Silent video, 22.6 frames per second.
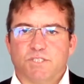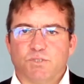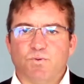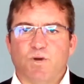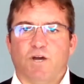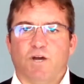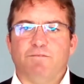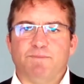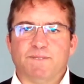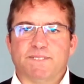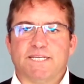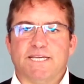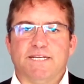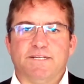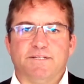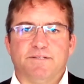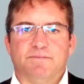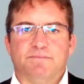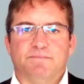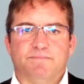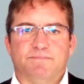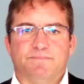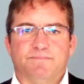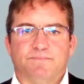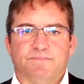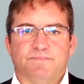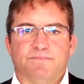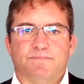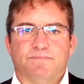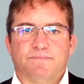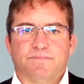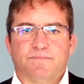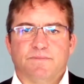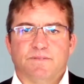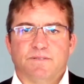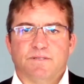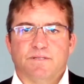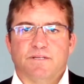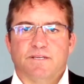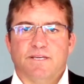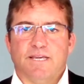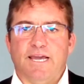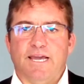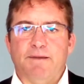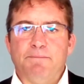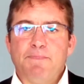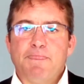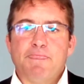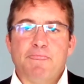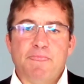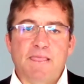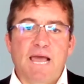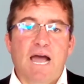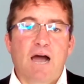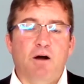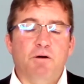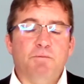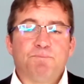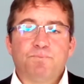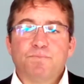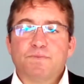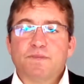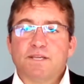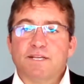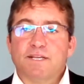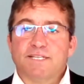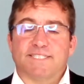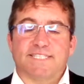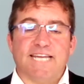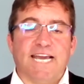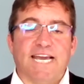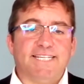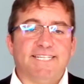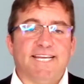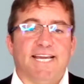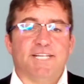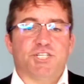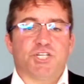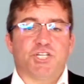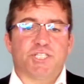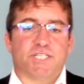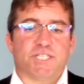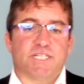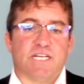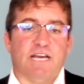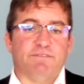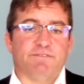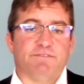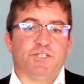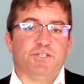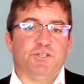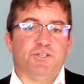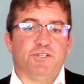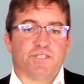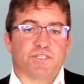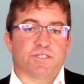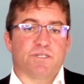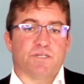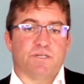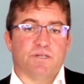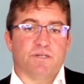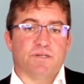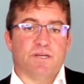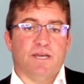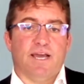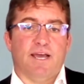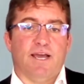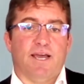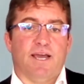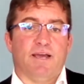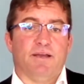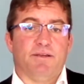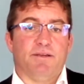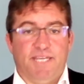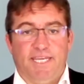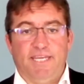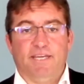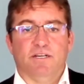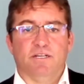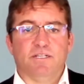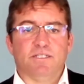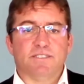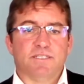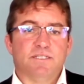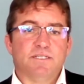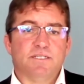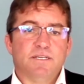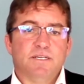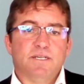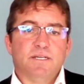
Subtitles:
12%. Okay. Now, estate agents love to use yield.